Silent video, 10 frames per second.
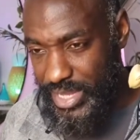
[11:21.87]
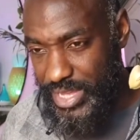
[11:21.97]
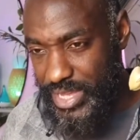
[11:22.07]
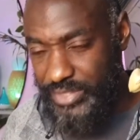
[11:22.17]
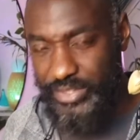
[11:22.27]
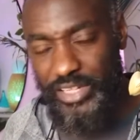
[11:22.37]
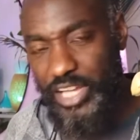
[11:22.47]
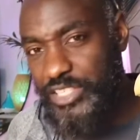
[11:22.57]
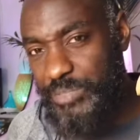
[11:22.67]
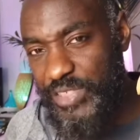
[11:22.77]
It's not
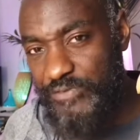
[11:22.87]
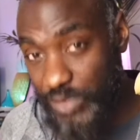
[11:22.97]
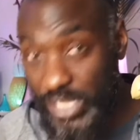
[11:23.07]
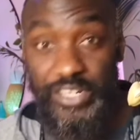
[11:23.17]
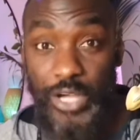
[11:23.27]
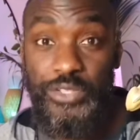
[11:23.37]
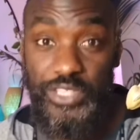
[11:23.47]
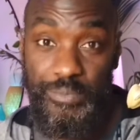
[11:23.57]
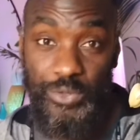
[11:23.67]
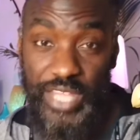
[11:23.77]
going to be fully
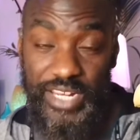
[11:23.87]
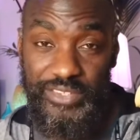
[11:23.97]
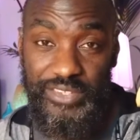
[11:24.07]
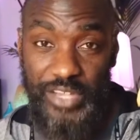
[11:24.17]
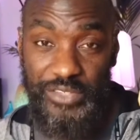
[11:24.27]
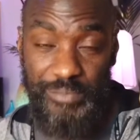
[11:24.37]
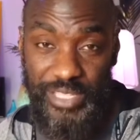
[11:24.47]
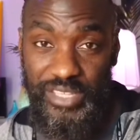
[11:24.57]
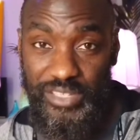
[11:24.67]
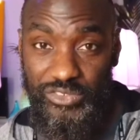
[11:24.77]
noticeable that it's going to be
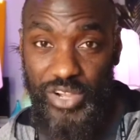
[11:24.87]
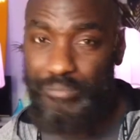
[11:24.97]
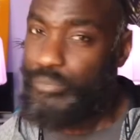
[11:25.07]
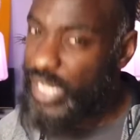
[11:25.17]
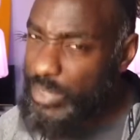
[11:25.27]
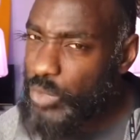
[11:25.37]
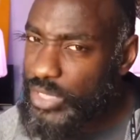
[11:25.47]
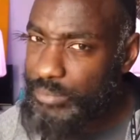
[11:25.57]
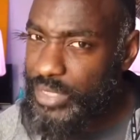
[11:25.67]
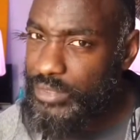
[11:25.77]
teardrop, but it
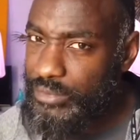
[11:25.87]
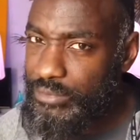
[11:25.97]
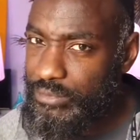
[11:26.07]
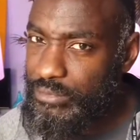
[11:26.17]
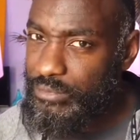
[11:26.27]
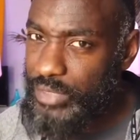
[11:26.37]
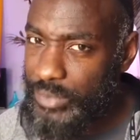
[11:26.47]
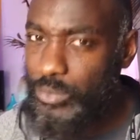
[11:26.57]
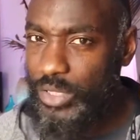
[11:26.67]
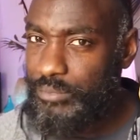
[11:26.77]
will be. It
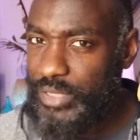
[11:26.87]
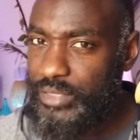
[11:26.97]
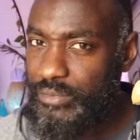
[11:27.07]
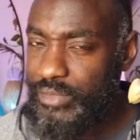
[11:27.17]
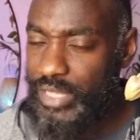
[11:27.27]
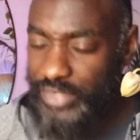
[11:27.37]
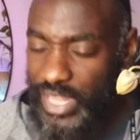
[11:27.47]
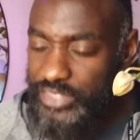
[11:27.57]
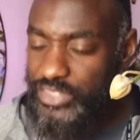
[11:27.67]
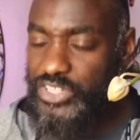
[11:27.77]
will be. And
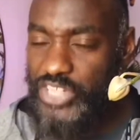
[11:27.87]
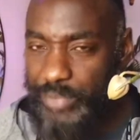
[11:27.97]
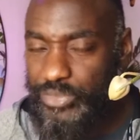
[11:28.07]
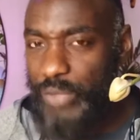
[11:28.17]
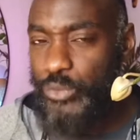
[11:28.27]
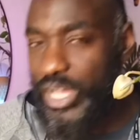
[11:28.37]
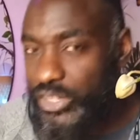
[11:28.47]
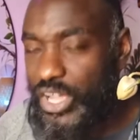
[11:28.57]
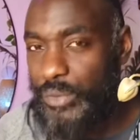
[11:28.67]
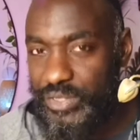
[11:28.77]
that is the shape that we are
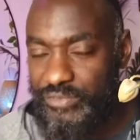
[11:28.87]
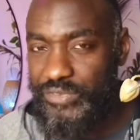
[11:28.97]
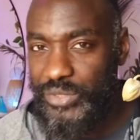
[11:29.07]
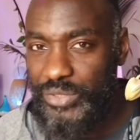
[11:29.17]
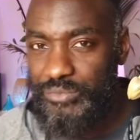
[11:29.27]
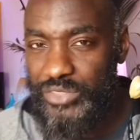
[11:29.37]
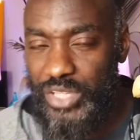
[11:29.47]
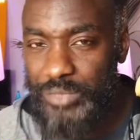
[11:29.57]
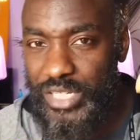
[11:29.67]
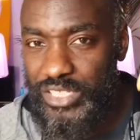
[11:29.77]
going for. So
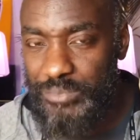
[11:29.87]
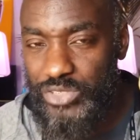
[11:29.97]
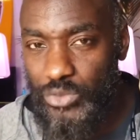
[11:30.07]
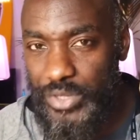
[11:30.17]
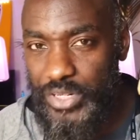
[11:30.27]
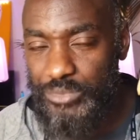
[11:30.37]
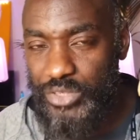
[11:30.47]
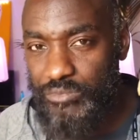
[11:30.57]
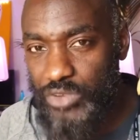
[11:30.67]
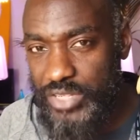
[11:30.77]
I'm going to be drawing up
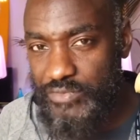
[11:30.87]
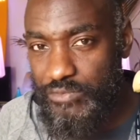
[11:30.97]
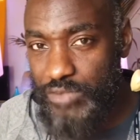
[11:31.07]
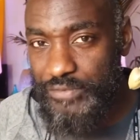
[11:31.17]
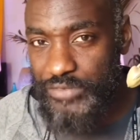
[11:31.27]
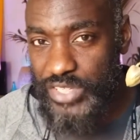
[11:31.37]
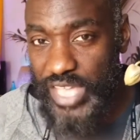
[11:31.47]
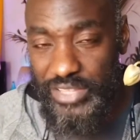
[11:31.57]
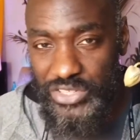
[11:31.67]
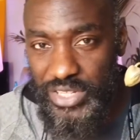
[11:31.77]
some rough
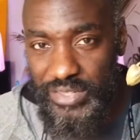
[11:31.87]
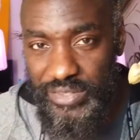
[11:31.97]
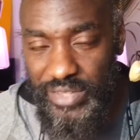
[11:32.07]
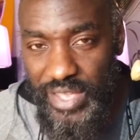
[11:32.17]
sketches,